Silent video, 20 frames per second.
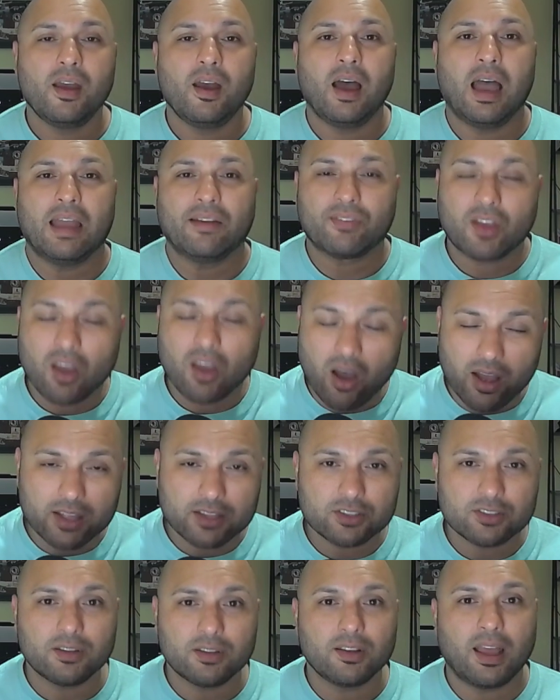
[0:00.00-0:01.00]
I
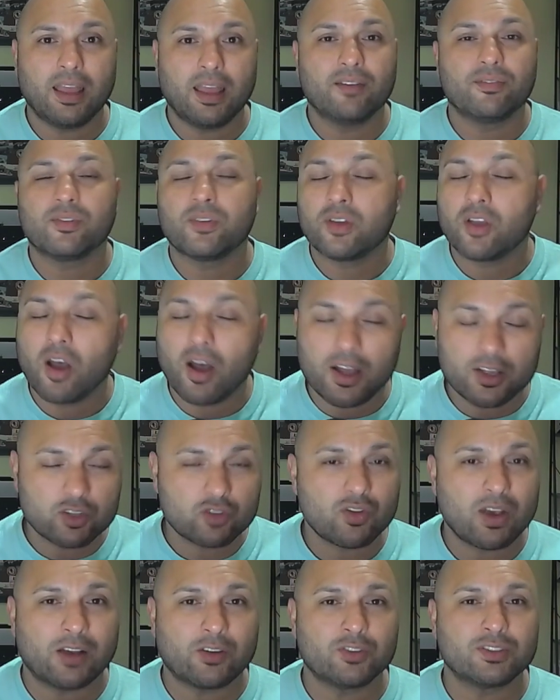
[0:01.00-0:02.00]
have
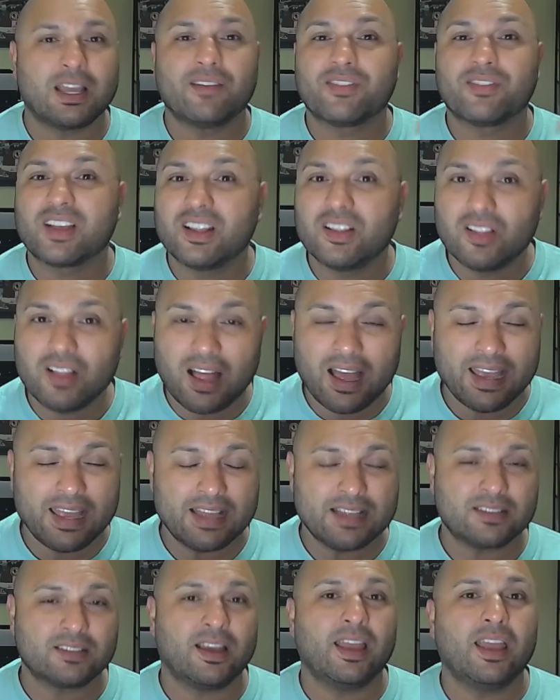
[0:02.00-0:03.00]
contractors. I have
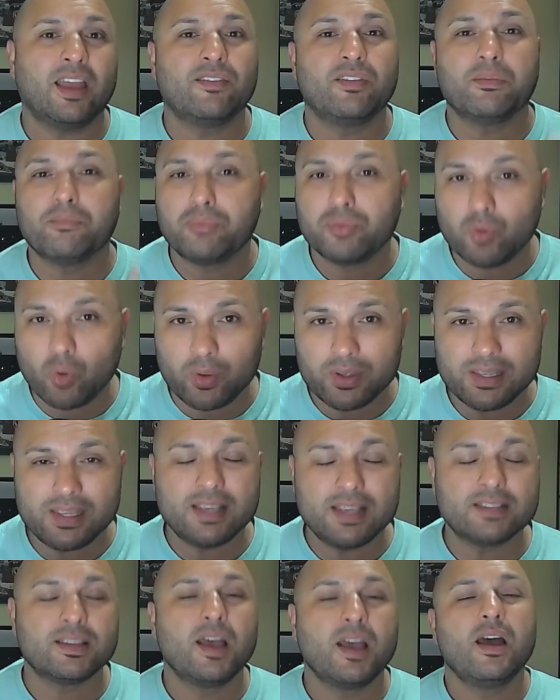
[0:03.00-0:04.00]
clients. I have
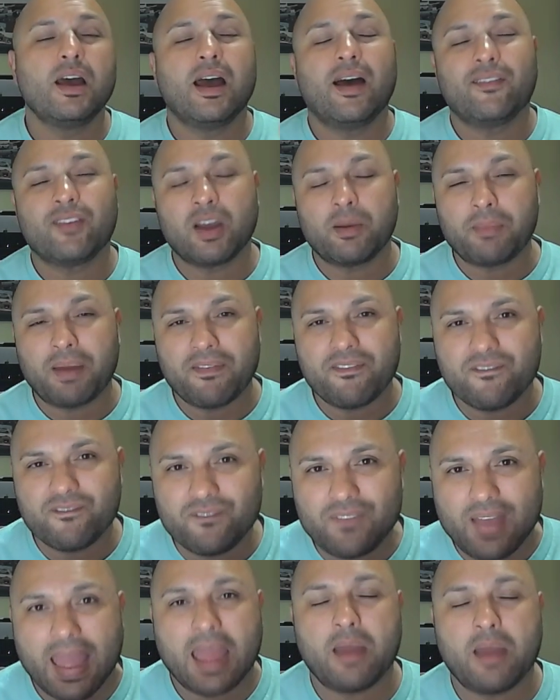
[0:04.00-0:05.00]
employees. I've got my
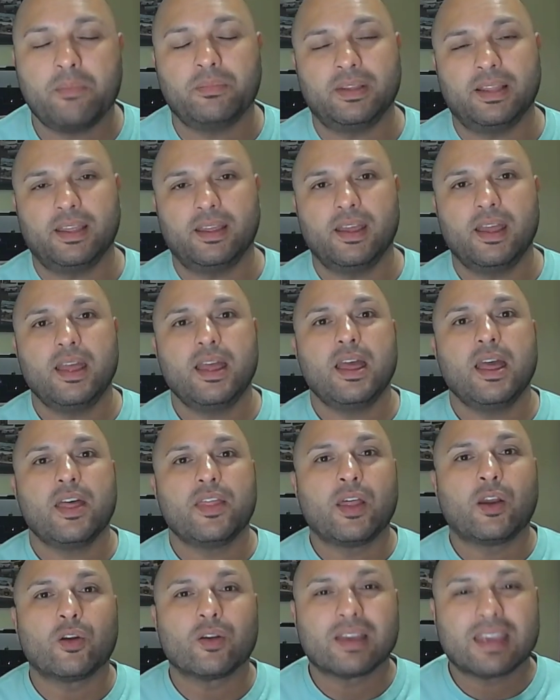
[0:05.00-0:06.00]
family
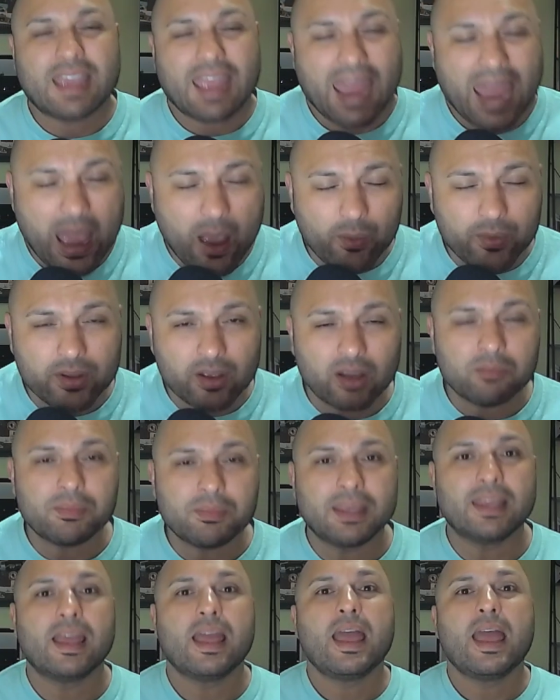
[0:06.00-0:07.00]
that are counting on
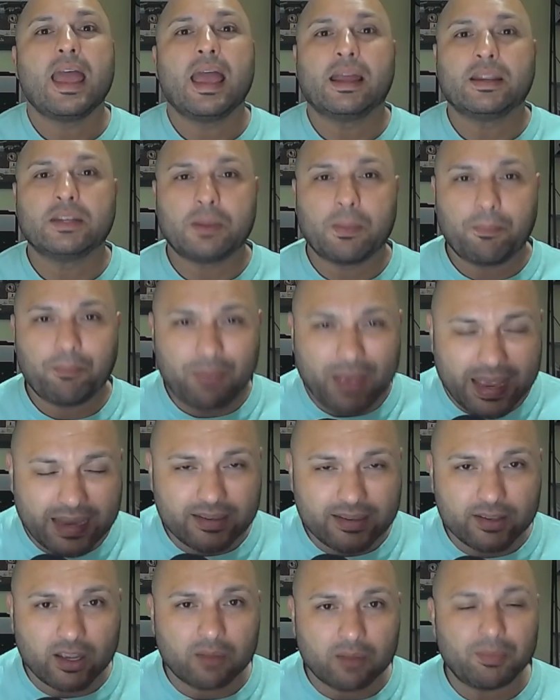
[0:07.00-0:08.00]
me and
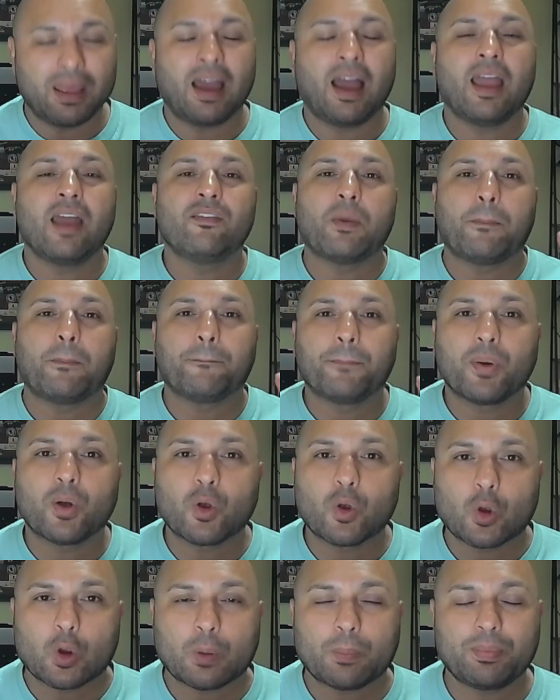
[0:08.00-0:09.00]
depending on me. I have a
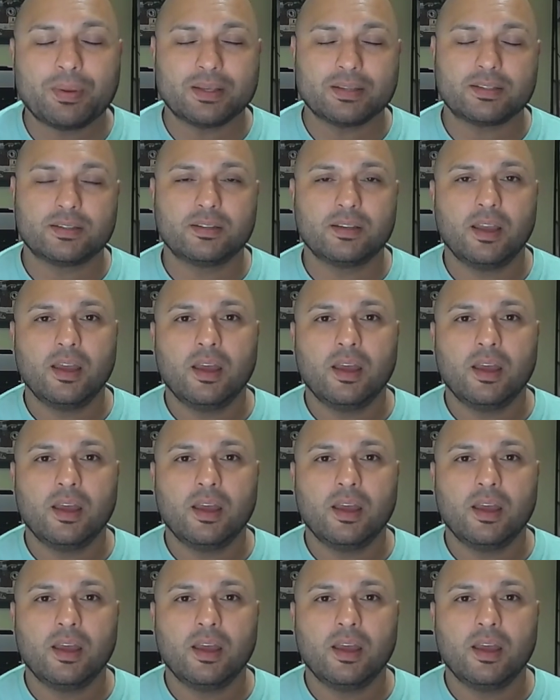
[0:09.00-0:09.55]
purpose